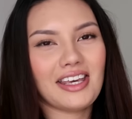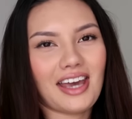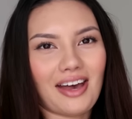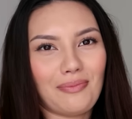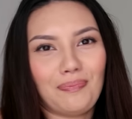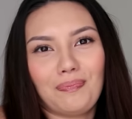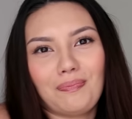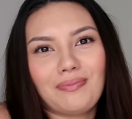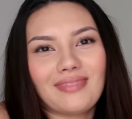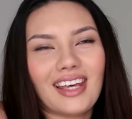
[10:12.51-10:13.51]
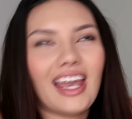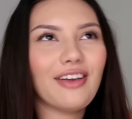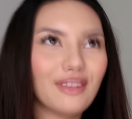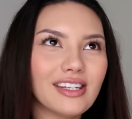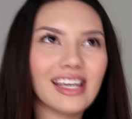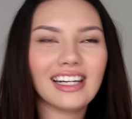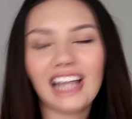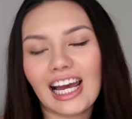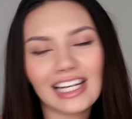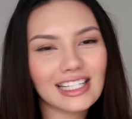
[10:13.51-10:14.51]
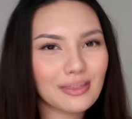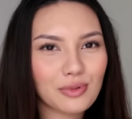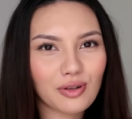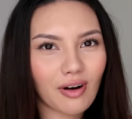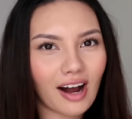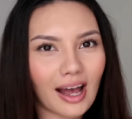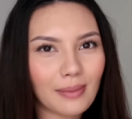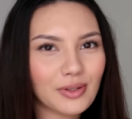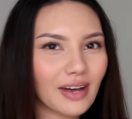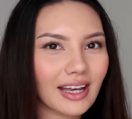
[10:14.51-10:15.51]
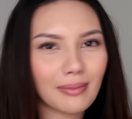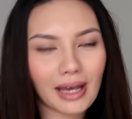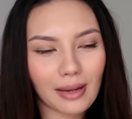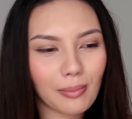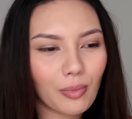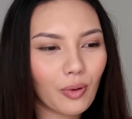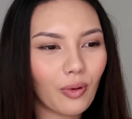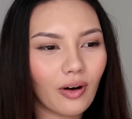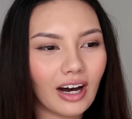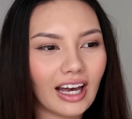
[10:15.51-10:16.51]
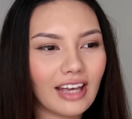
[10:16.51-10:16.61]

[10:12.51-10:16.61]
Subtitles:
yeah, if you did, like and subscribe so I can make more.